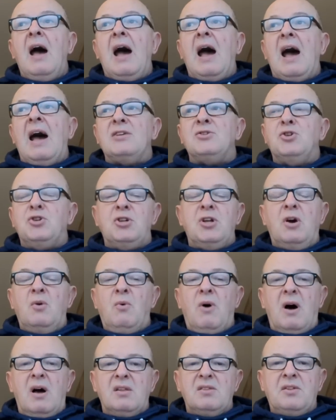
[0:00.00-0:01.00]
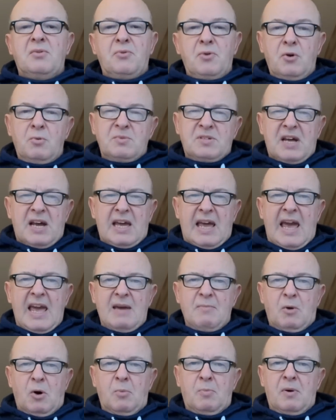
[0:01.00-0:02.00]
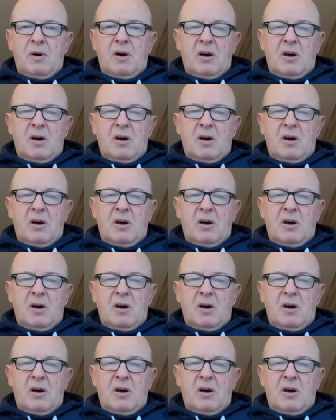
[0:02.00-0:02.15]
And do you know what? The rooms that came up